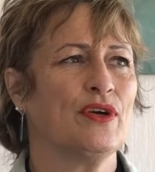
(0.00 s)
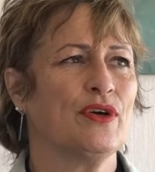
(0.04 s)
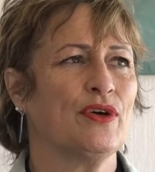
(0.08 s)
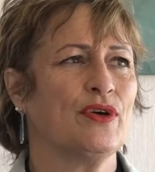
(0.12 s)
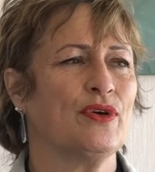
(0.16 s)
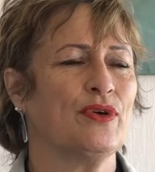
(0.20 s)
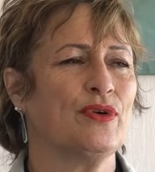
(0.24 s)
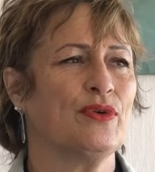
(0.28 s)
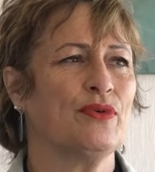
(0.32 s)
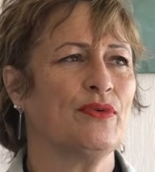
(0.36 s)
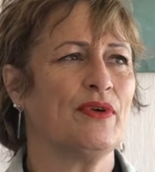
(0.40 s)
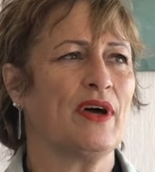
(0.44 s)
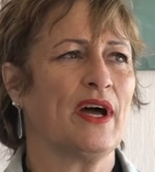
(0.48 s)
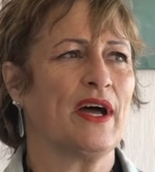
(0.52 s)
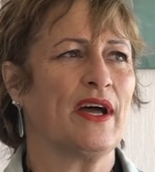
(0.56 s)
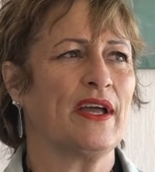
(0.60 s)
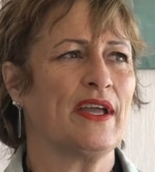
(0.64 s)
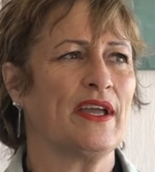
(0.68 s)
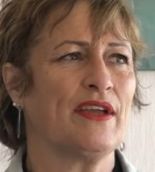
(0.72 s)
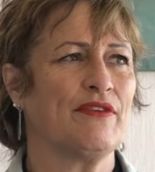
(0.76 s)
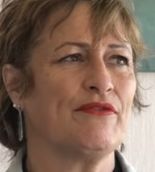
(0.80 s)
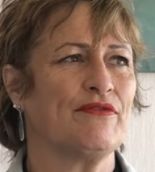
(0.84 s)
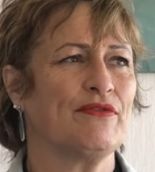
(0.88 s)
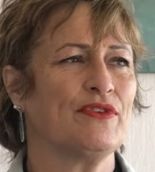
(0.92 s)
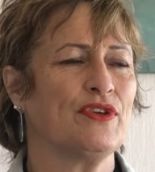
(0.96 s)
who
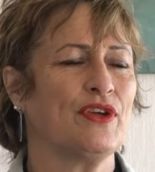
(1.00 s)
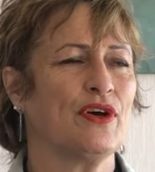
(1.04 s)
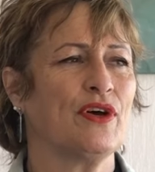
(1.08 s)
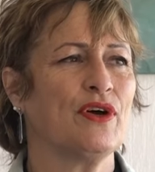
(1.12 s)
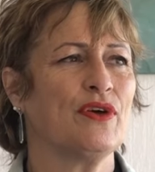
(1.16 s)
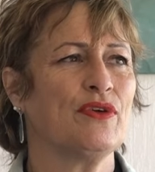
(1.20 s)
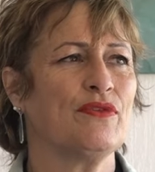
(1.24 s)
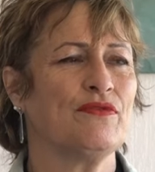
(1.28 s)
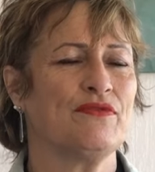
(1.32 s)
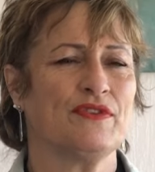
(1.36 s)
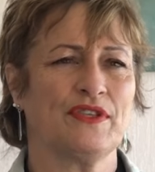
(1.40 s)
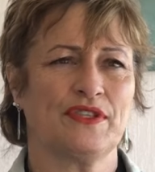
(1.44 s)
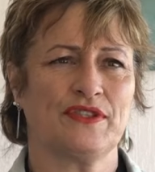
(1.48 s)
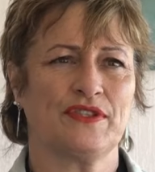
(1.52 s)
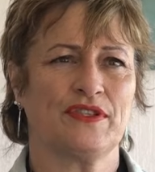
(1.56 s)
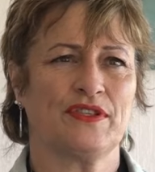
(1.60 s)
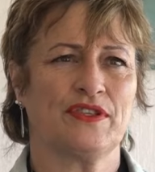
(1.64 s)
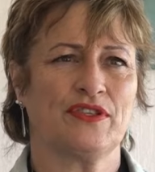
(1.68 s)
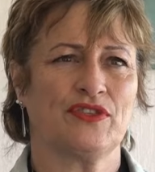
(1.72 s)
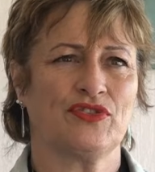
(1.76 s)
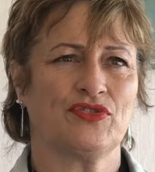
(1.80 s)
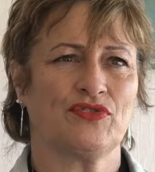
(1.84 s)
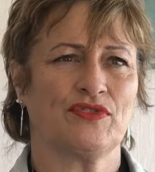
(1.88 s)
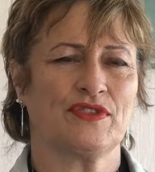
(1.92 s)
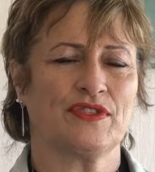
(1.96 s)
have no vested
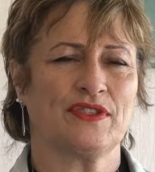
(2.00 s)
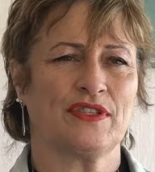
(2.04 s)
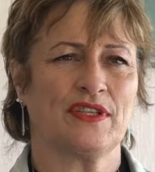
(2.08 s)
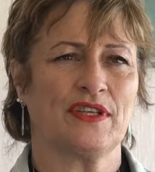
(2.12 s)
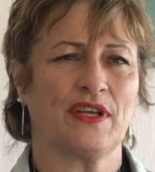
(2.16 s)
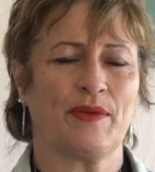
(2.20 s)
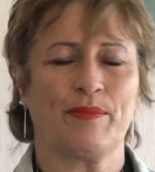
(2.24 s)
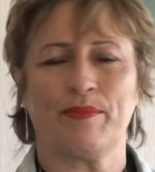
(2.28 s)
interest